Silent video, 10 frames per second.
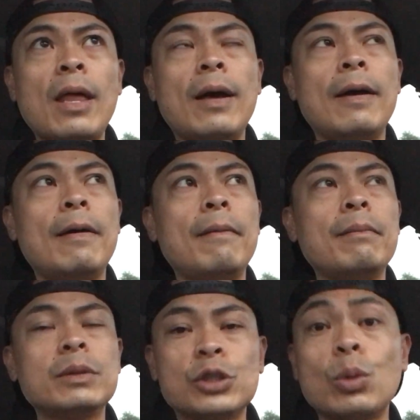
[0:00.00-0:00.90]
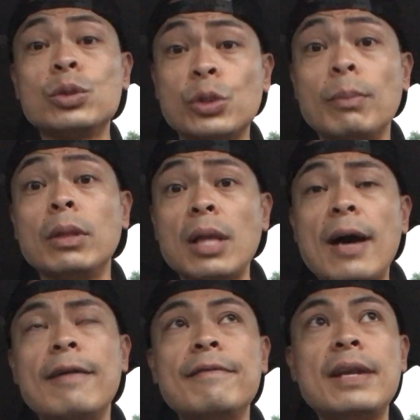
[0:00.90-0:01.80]
some
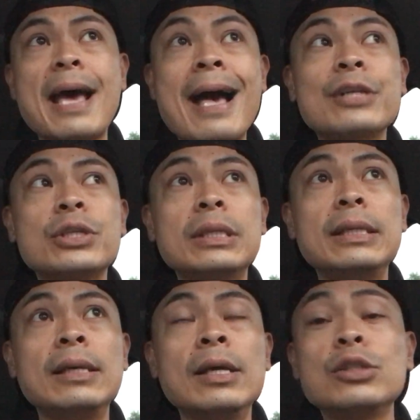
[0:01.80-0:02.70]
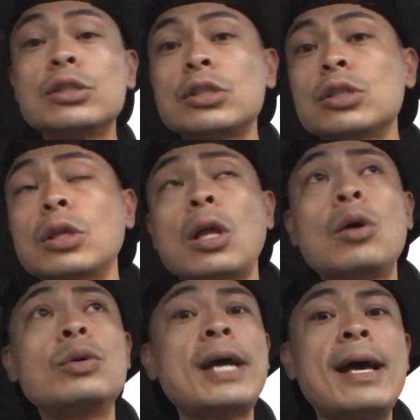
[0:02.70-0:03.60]
love, and actually
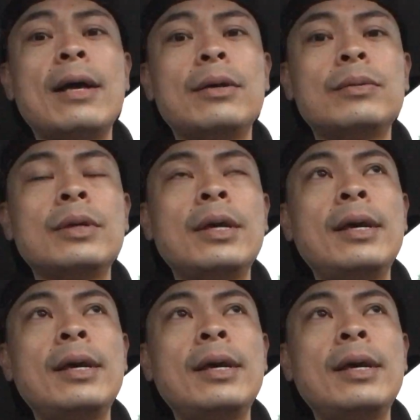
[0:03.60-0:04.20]
slow down